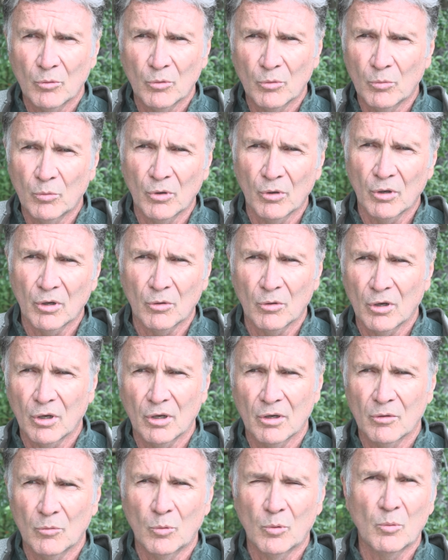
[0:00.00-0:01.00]

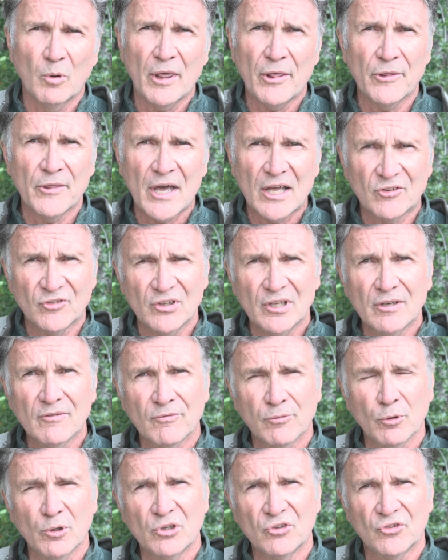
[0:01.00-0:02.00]
whether that's
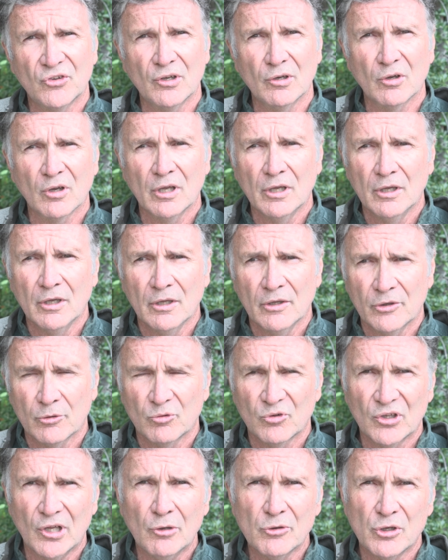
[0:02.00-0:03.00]
influencing the
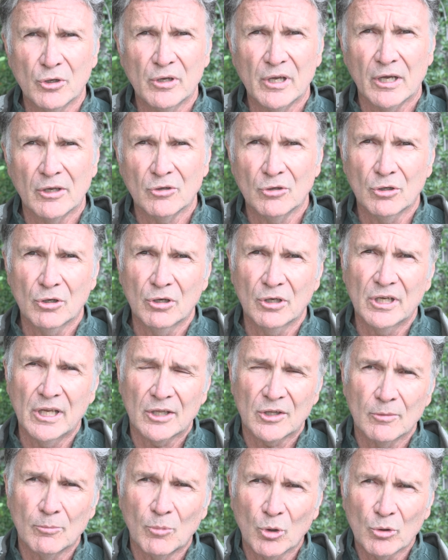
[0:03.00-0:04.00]
result you get. You could
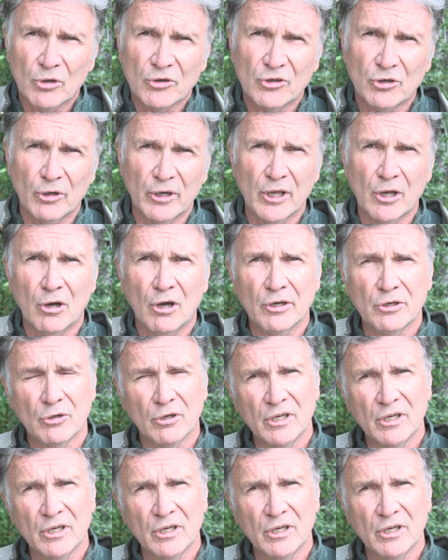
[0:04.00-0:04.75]
get the motor turning on, you